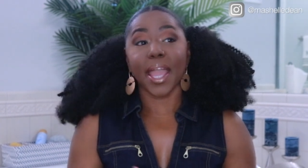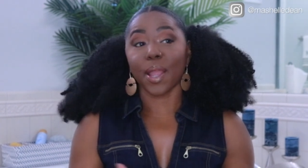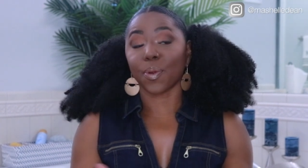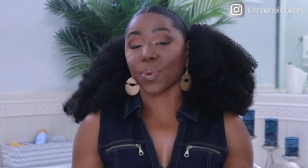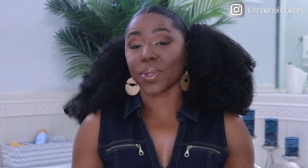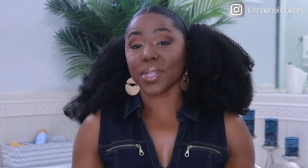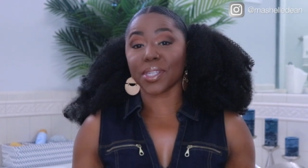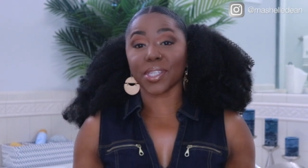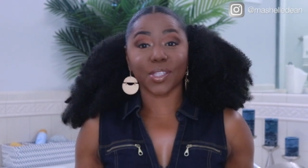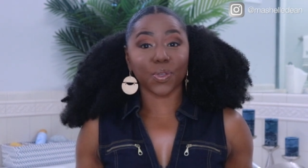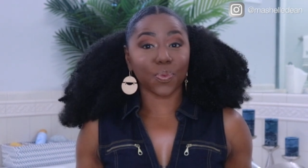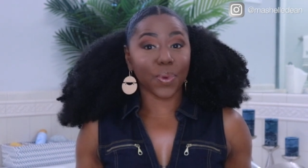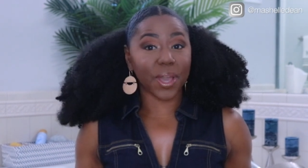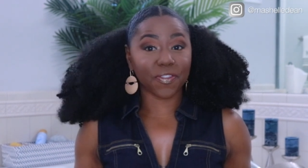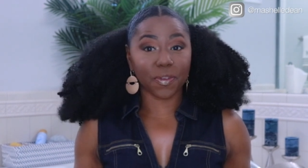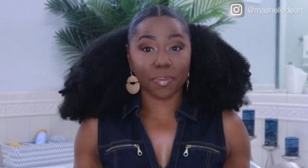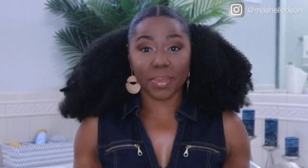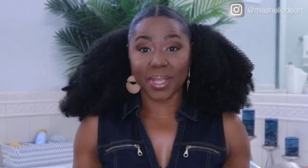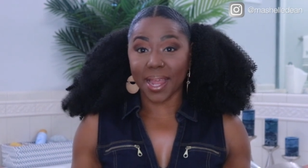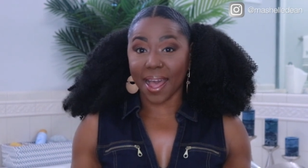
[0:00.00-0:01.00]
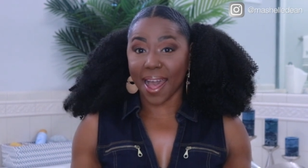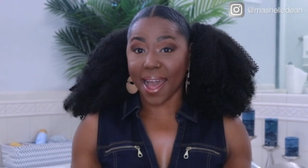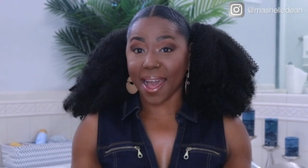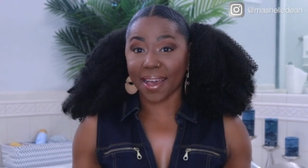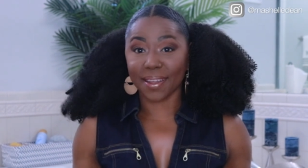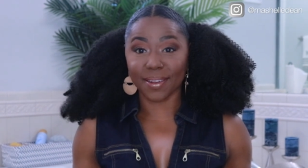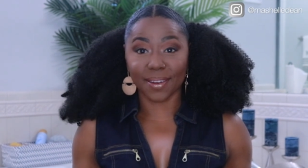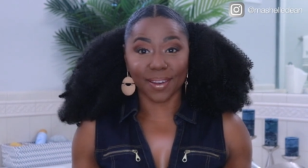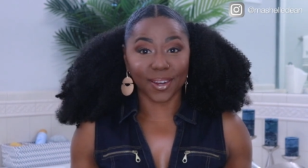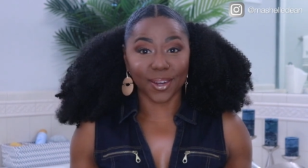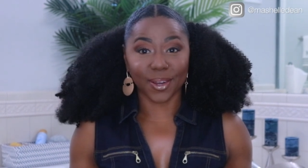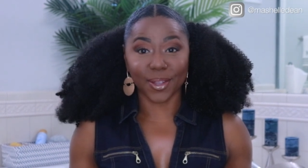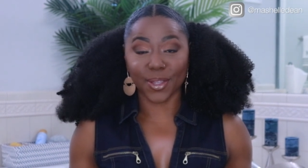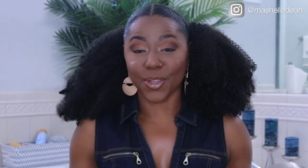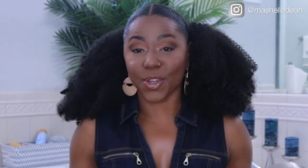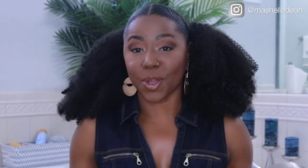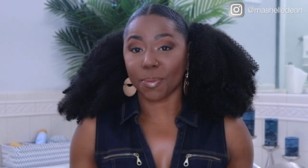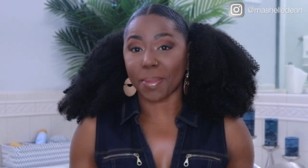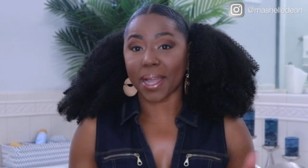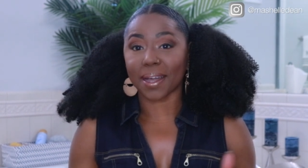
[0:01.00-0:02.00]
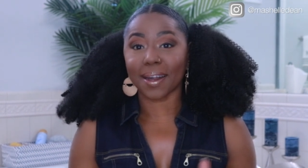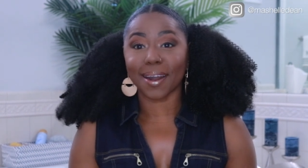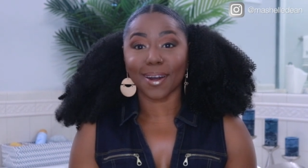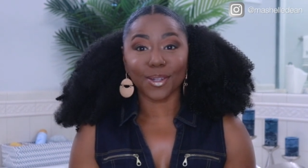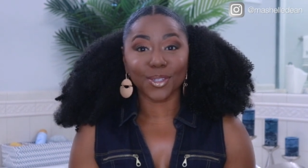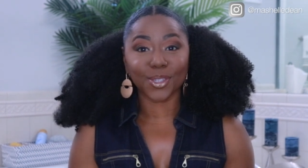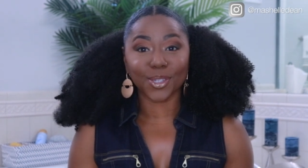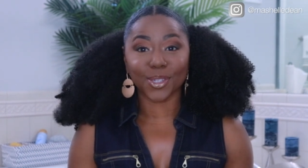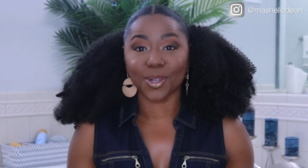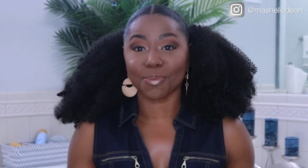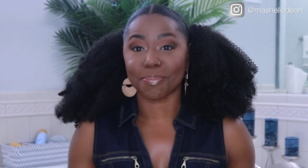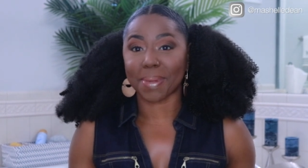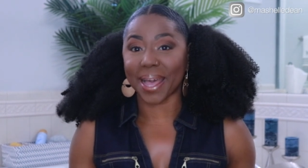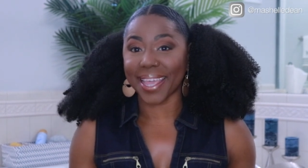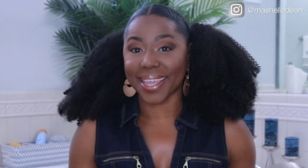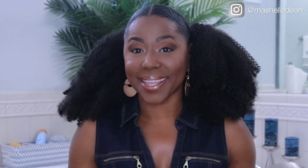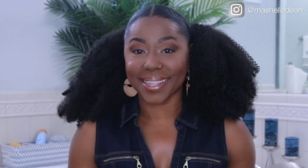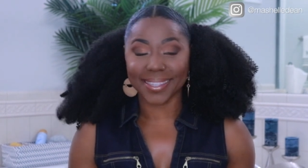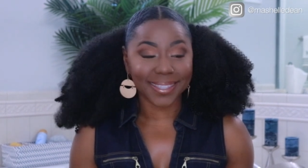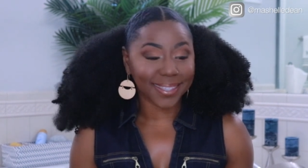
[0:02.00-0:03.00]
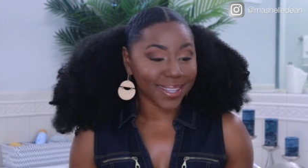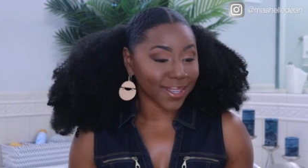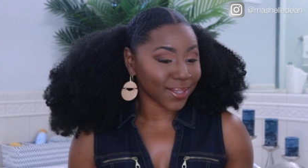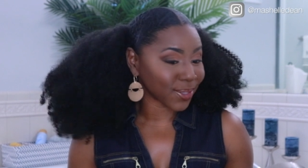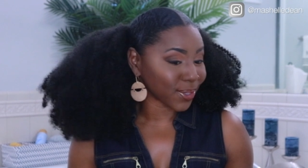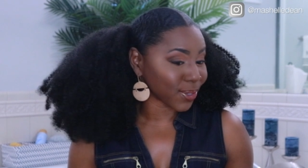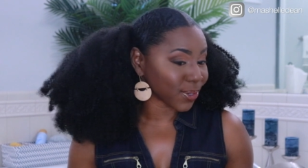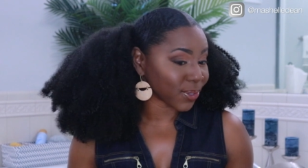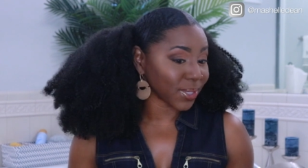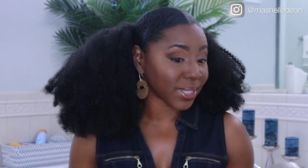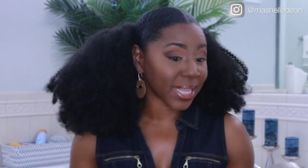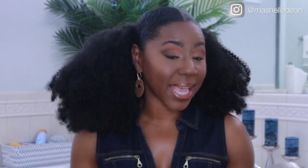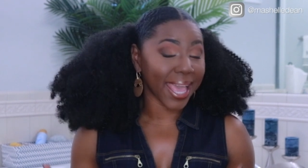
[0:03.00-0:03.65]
And really just a way for me to honor, you know, my culture, my ancestors,